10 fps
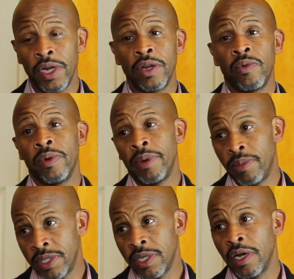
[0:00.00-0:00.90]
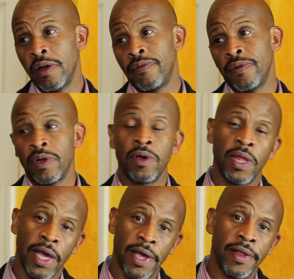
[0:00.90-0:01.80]
When you don't remember stuff mm-hmm. and all
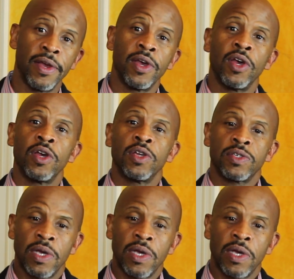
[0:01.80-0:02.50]
mm-hmm. that.